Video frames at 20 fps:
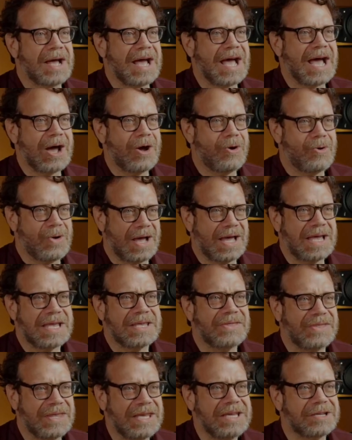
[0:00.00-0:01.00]
how
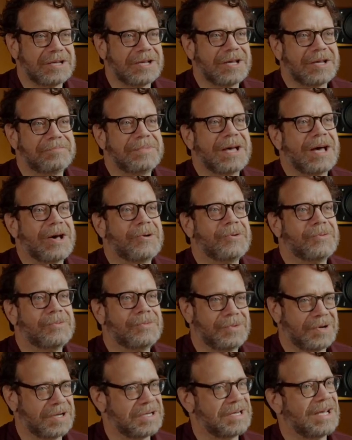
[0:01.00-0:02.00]
I think about
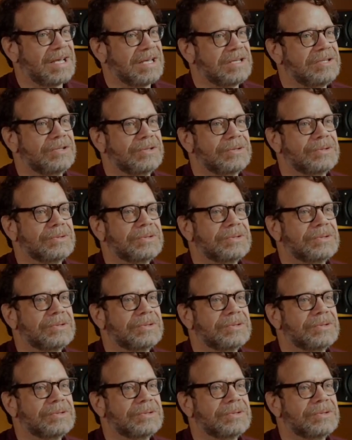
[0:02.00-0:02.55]
what I do.